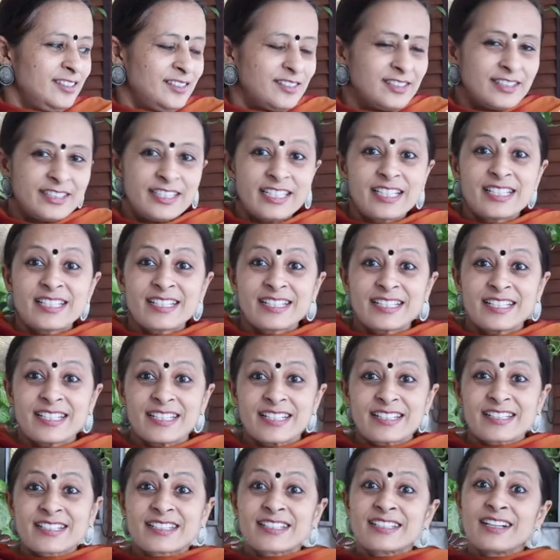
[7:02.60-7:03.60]
This
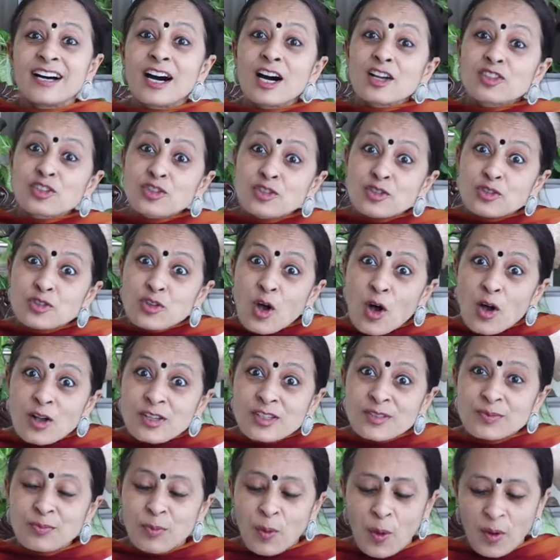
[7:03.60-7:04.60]
is a
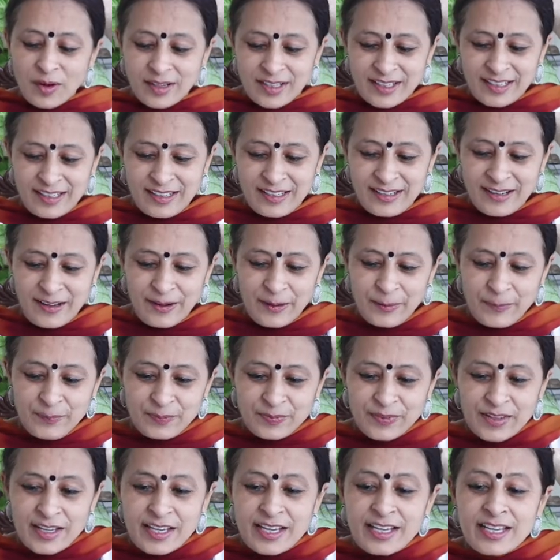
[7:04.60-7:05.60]
sauce bottle.
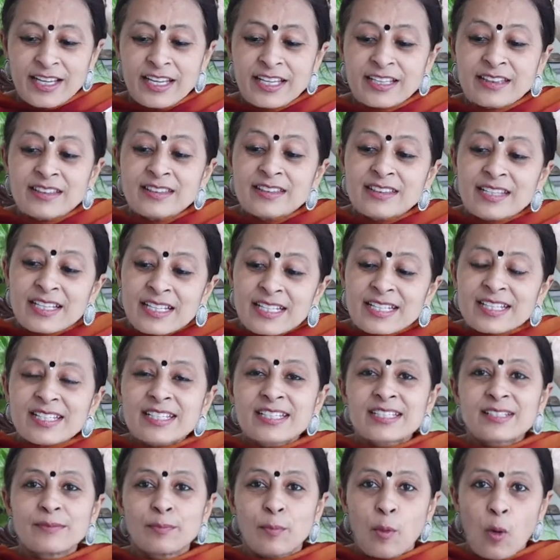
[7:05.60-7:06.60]
In
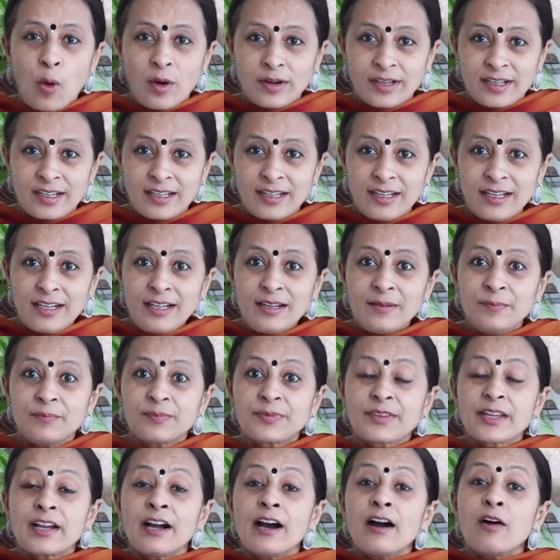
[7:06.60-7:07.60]
this bottle,
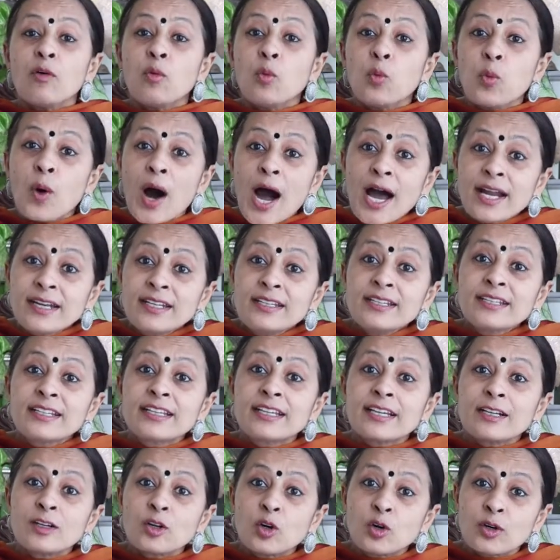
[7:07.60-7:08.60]
1
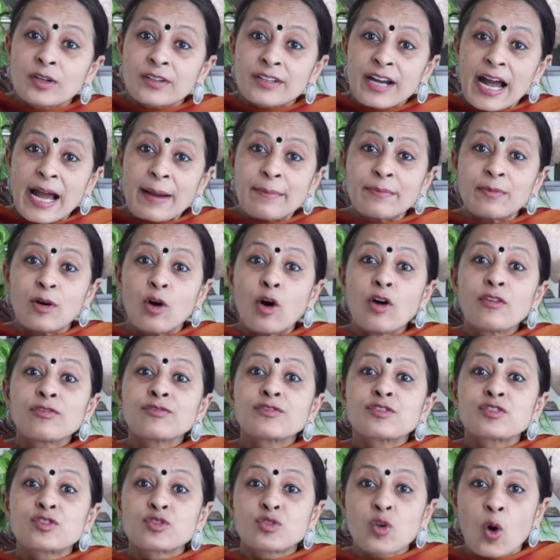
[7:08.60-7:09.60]
kilogram of
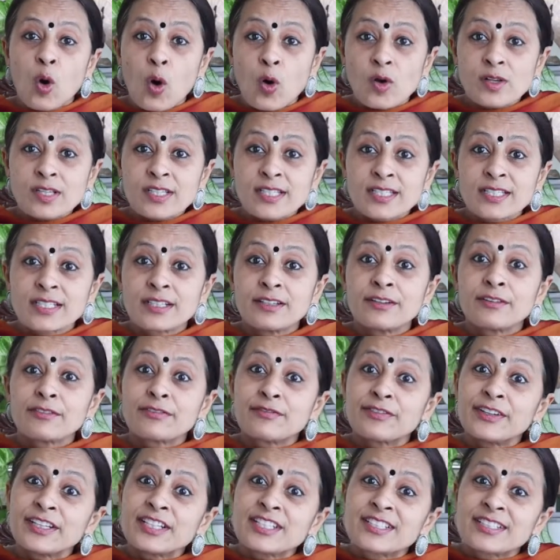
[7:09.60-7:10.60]
sauce
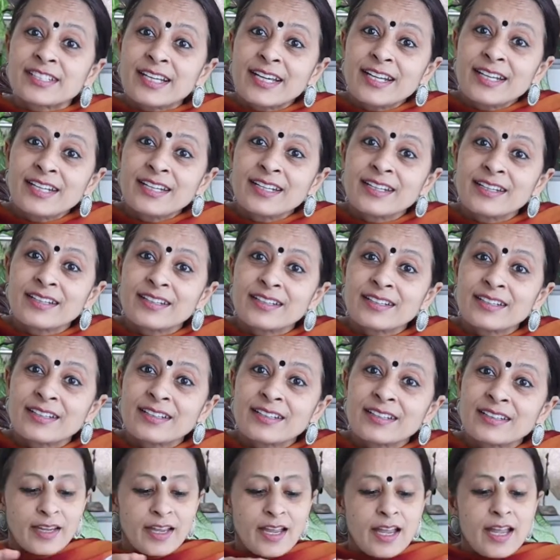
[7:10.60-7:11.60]
fits in.
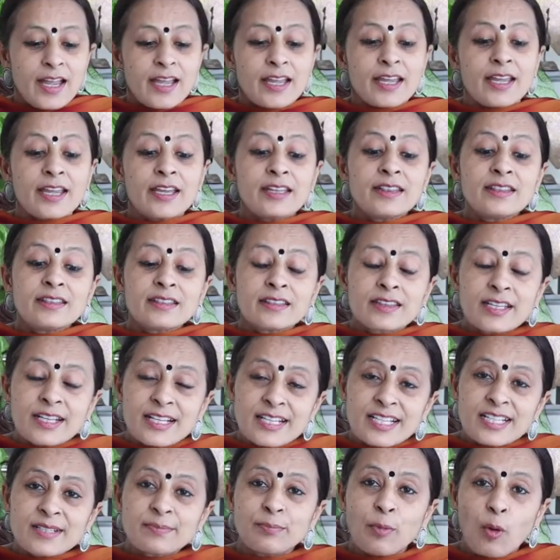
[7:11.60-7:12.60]
In
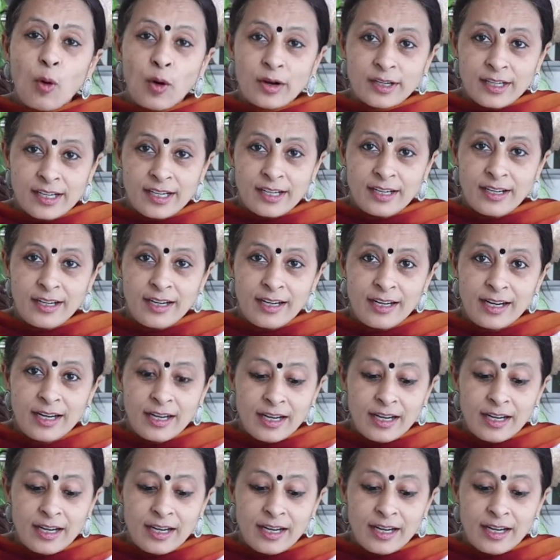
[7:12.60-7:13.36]
this bottle,